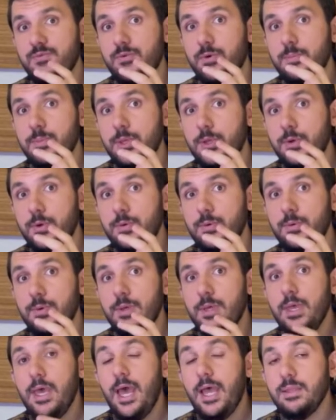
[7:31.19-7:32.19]
from you,
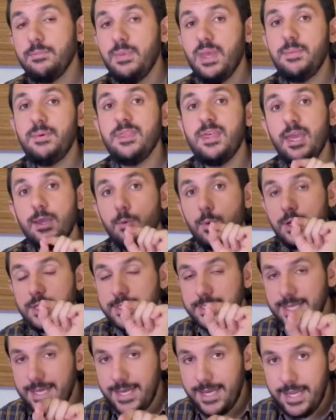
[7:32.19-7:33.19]
and maybe they will
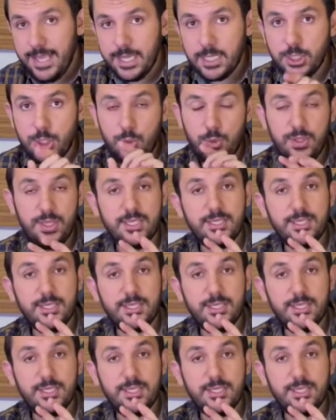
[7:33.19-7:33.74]
select you.